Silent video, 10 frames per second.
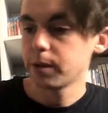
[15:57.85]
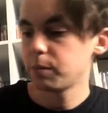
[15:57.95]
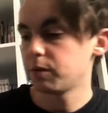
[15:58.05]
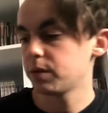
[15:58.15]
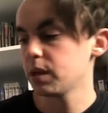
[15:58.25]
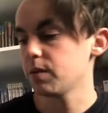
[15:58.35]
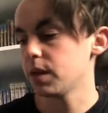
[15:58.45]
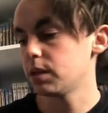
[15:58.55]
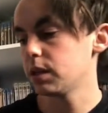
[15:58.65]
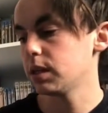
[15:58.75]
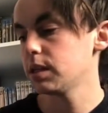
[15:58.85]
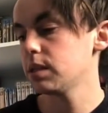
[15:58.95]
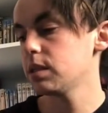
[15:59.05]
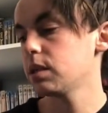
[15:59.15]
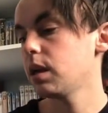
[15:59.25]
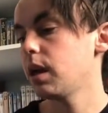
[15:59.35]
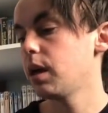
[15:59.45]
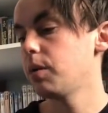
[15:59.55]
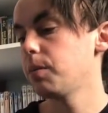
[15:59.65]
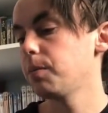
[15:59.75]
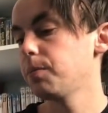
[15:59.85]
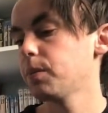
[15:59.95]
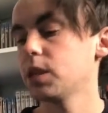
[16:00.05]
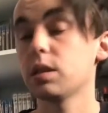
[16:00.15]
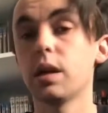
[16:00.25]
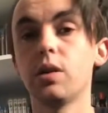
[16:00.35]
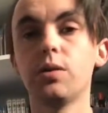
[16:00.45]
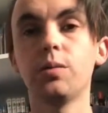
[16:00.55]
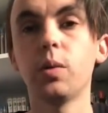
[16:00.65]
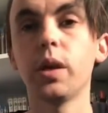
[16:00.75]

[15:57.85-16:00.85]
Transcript: heap of DVDs. Start off